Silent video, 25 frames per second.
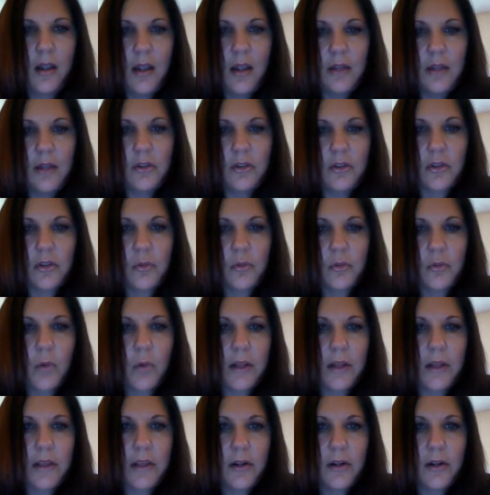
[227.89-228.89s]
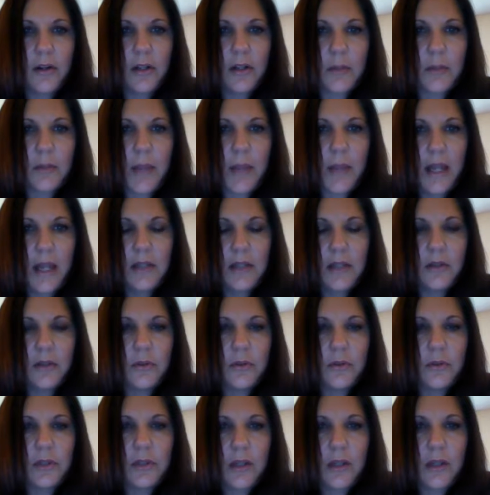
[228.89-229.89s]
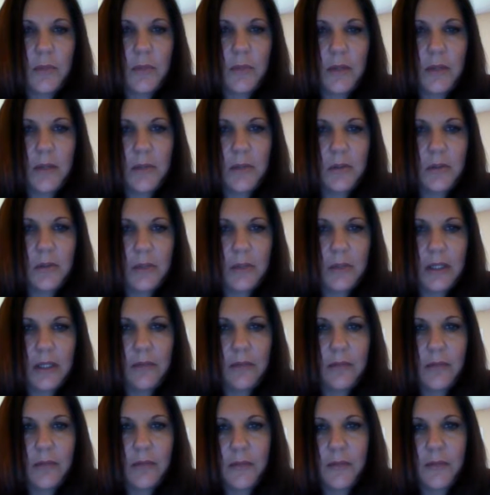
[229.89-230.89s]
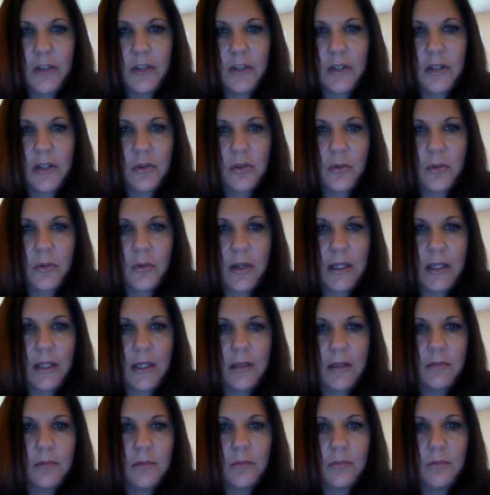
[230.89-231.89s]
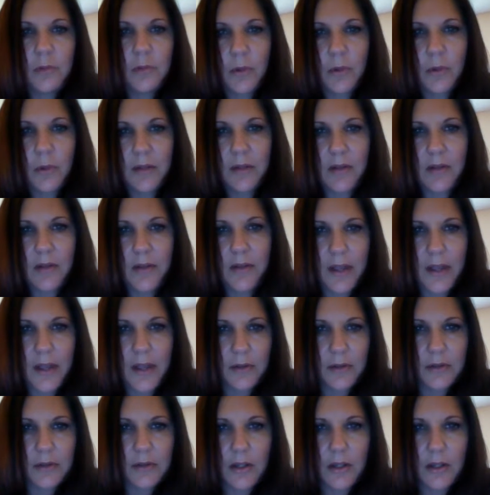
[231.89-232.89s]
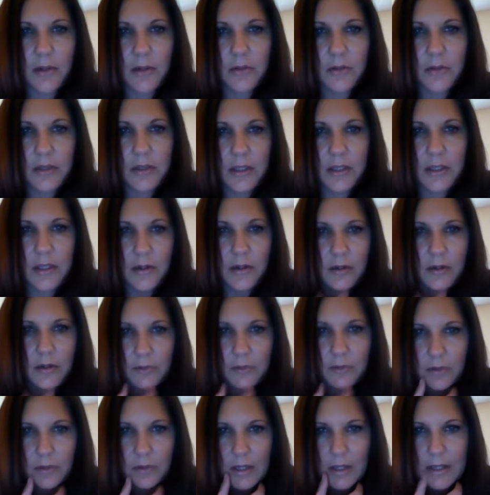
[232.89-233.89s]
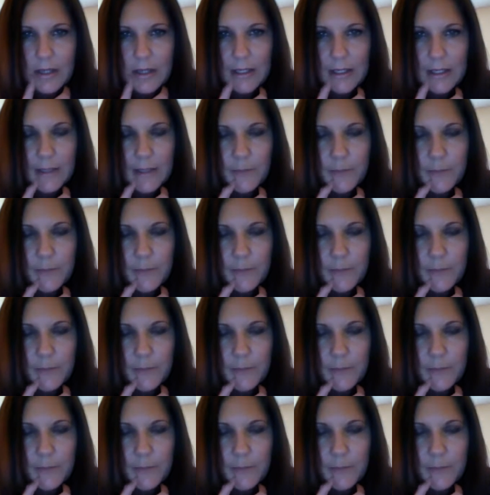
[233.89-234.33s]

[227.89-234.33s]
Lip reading: just what they're going to pay you, is going to be between 15, 20, $25,000 a year if you're lucky.